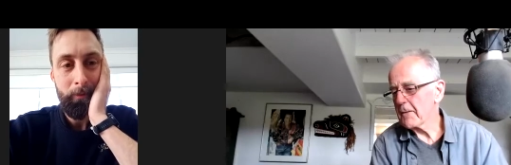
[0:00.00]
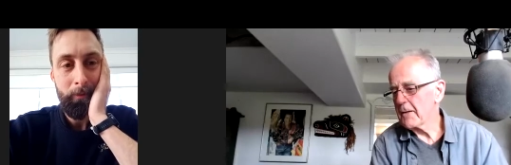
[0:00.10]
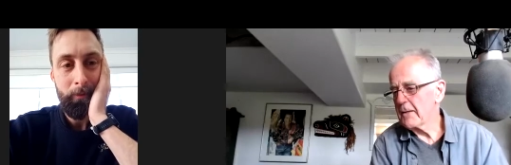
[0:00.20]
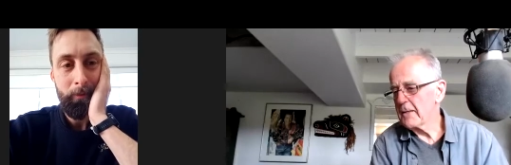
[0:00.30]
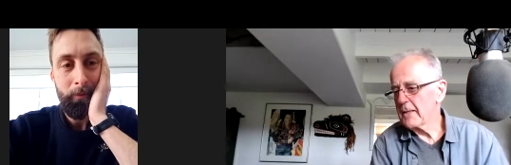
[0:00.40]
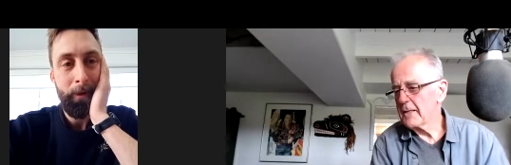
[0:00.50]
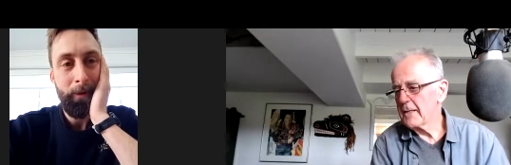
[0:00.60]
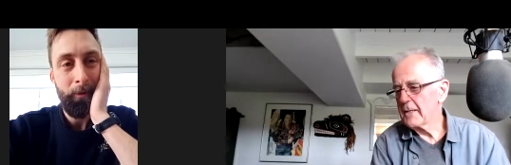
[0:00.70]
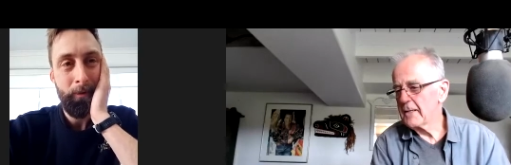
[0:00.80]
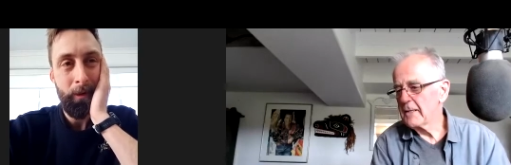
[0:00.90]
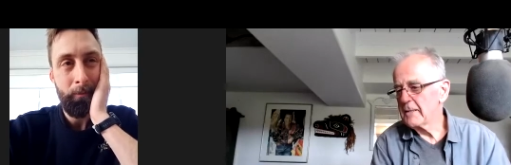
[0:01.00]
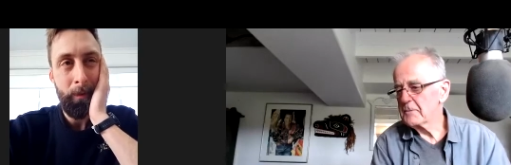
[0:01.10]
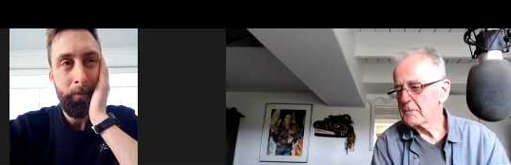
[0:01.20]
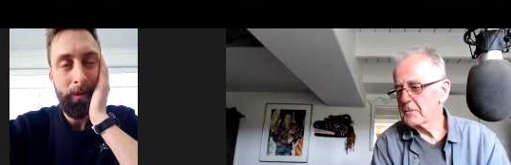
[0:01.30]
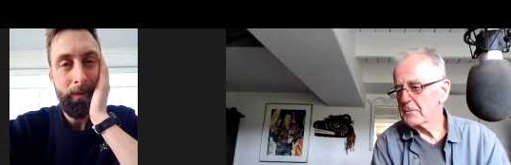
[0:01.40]
Speaker 1: um, but it also
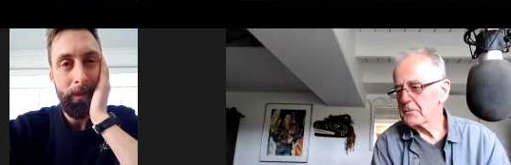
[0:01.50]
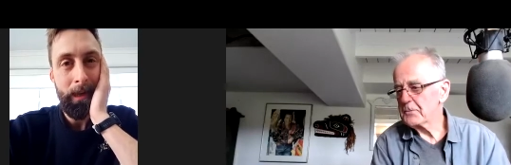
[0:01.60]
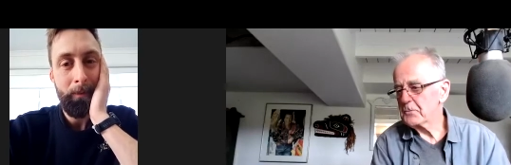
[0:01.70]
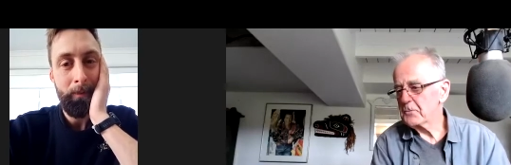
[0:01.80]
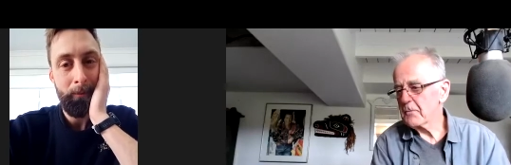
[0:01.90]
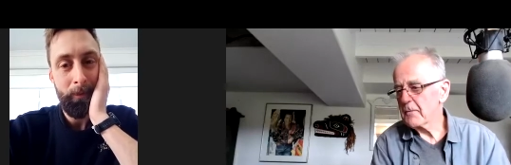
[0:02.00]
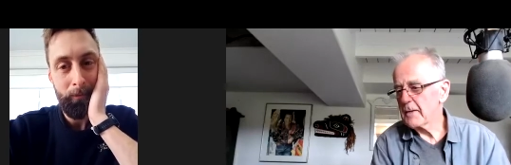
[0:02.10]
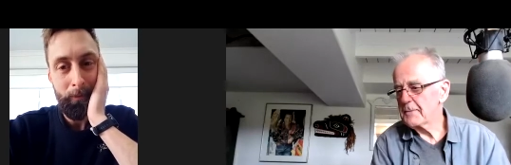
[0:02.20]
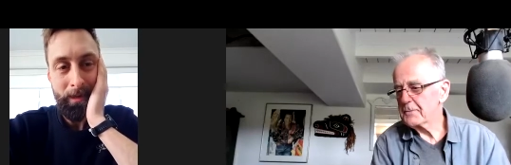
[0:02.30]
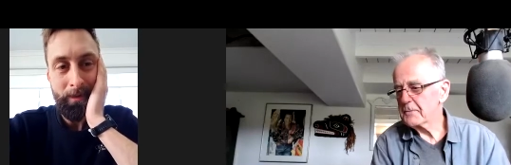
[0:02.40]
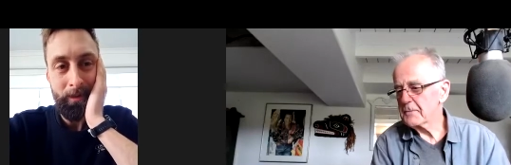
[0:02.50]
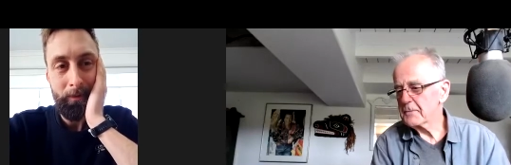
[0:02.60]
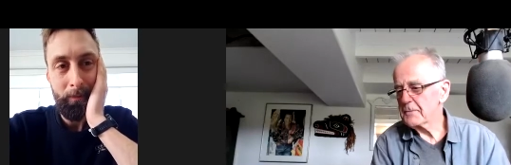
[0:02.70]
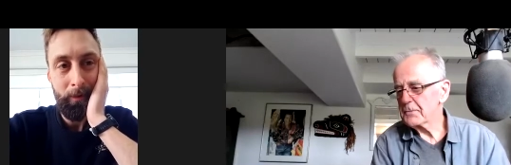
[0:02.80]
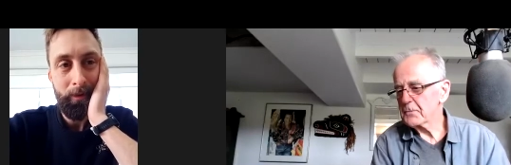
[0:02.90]
probably is in keeping with the rest of the
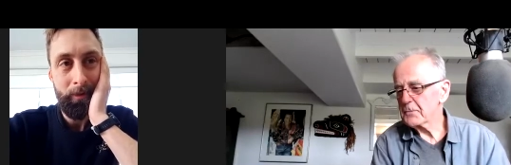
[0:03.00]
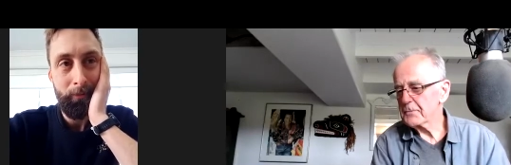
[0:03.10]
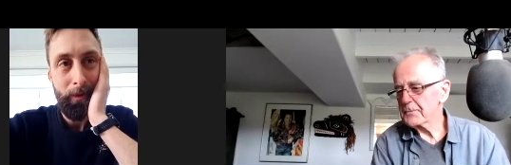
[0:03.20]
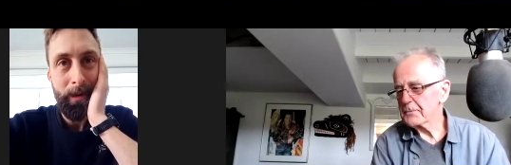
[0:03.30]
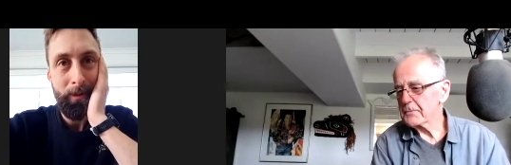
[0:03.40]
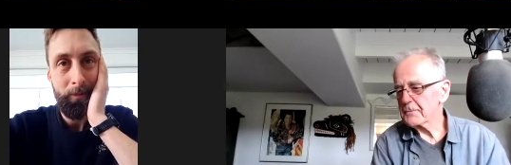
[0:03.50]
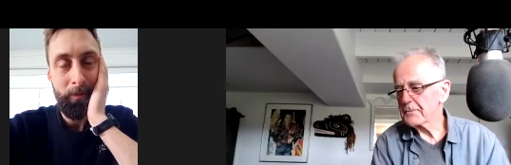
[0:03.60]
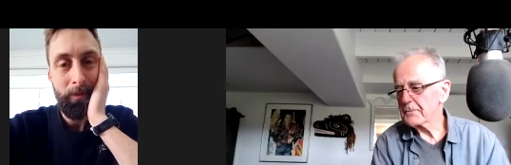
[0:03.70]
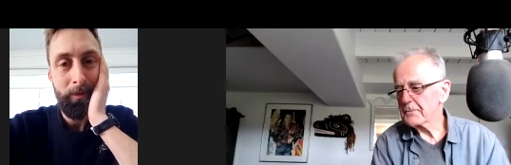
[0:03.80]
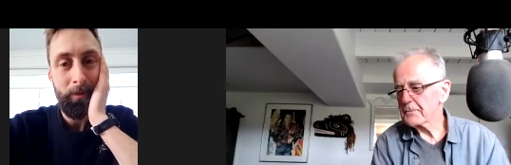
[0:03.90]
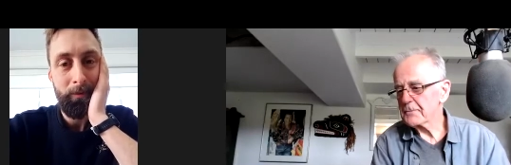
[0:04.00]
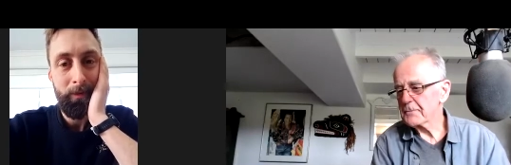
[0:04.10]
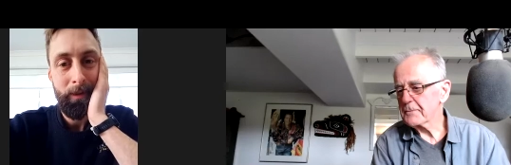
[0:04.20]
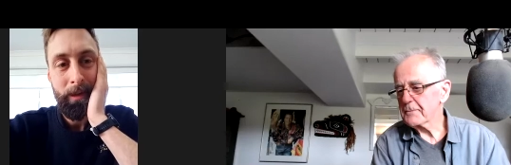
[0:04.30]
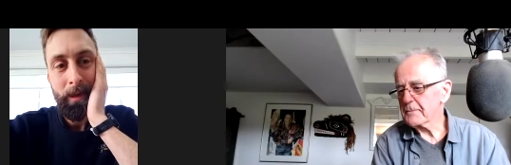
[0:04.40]
Barossa range, which is sort of
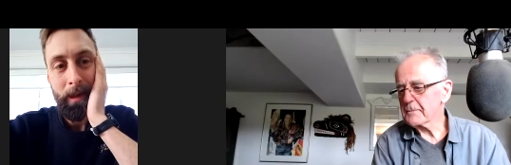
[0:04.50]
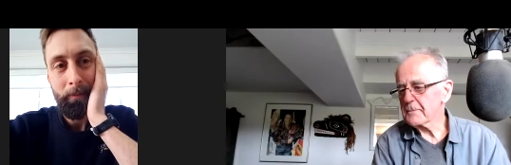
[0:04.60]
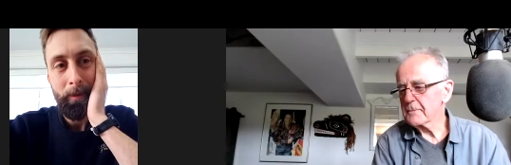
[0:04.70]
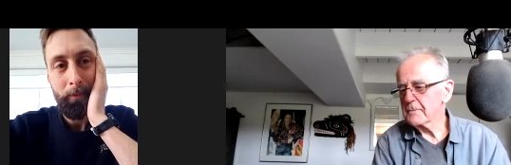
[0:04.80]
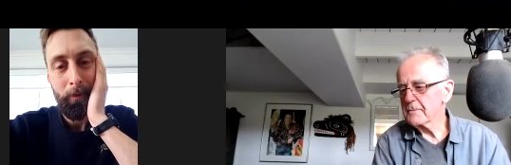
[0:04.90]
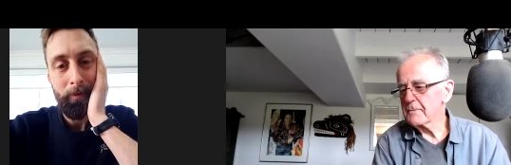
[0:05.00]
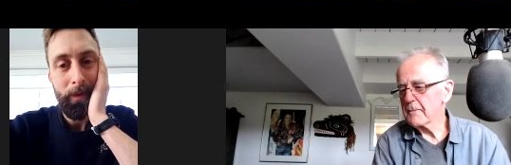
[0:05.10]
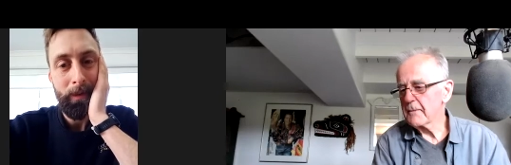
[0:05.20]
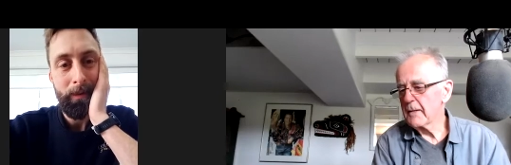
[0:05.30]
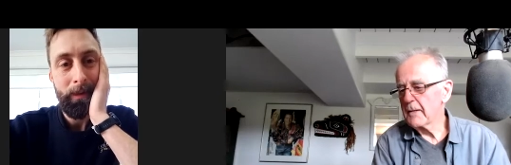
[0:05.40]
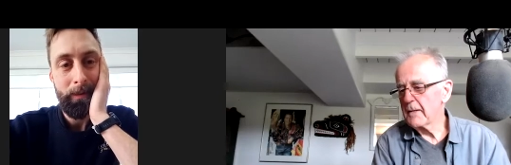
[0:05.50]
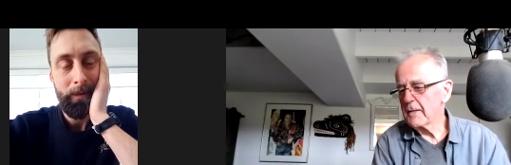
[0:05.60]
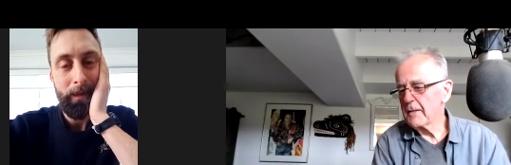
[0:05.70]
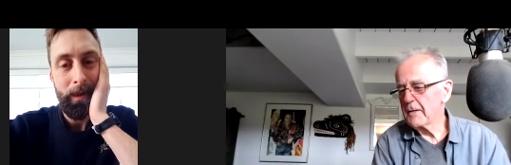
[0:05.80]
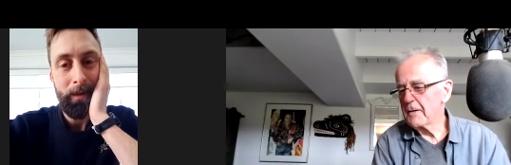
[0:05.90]
a bit more of that, that
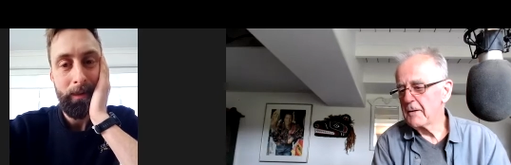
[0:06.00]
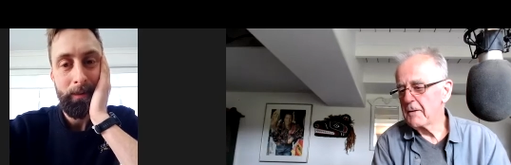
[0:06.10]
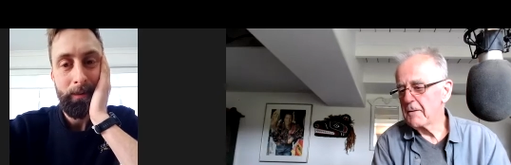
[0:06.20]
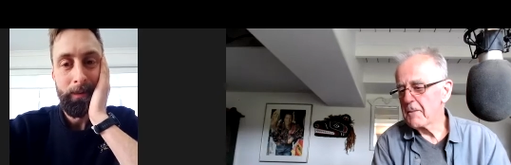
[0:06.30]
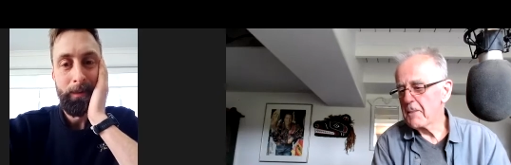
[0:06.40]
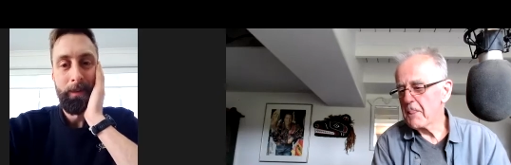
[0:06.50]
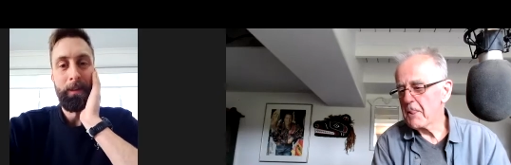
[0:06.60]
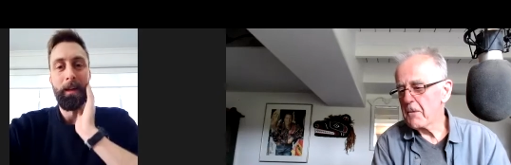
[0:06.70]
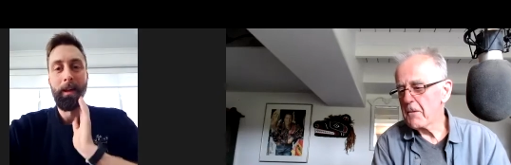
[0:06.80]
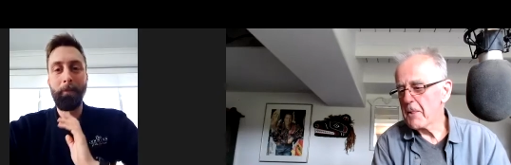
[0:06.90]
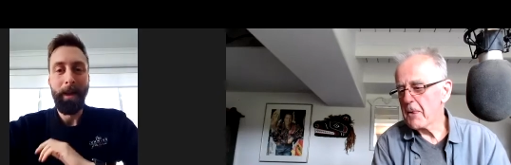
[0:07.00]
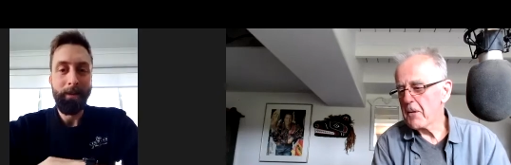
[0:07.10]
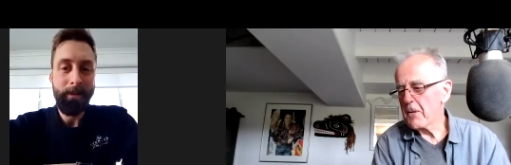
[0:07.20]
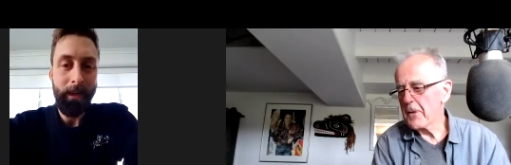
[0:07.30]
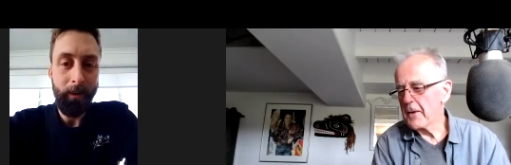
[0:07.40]
darker um,
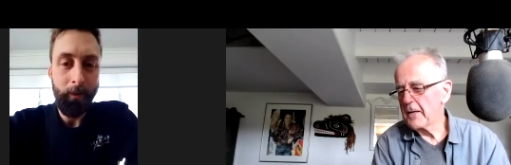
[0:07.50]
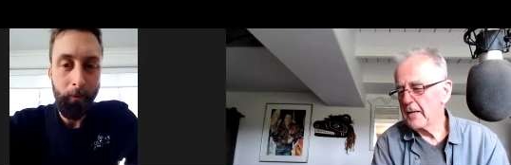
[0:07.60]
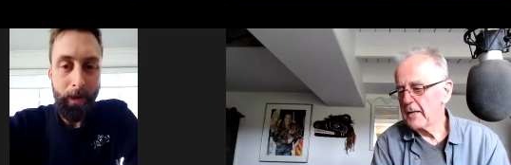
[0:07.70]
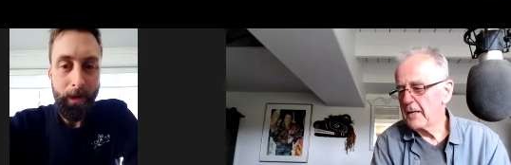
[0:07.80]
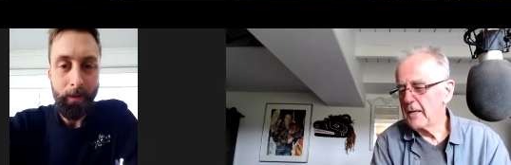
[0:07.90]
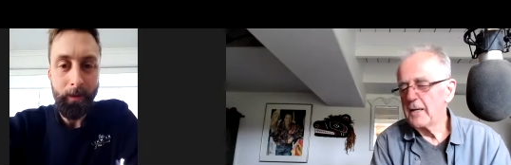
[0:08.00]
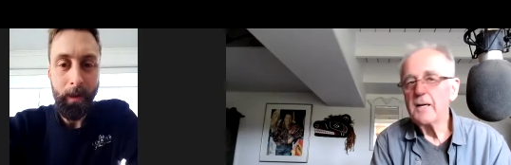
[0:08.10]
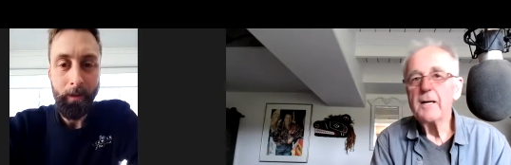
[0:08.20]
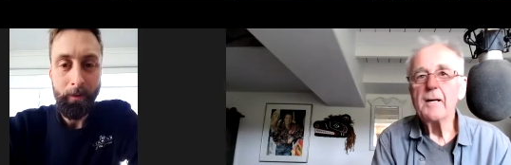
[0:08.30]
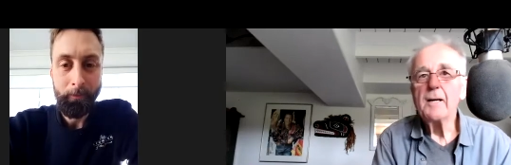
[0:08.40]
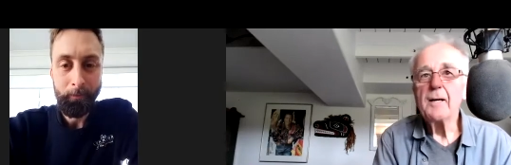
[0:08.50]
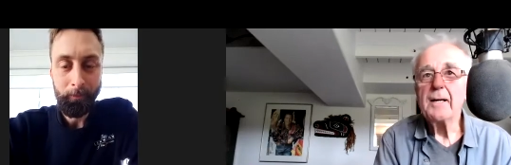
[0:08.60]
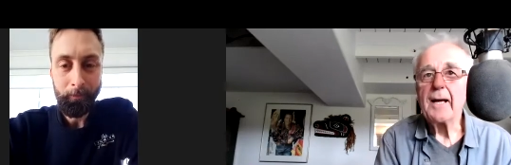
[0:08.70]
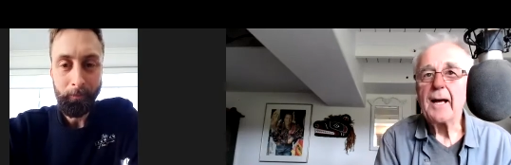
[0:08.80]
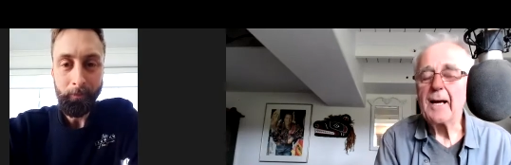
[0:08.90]
antique green in color.
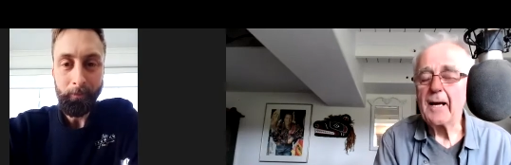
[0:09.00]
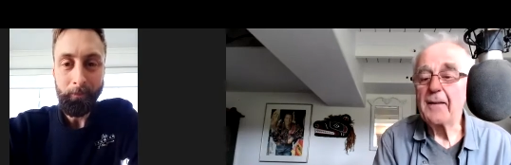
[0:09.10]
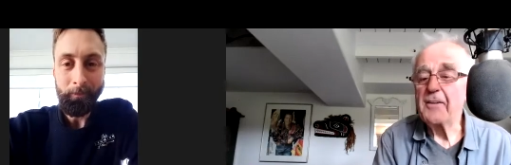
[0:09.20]
Speaker 2: Uh, and you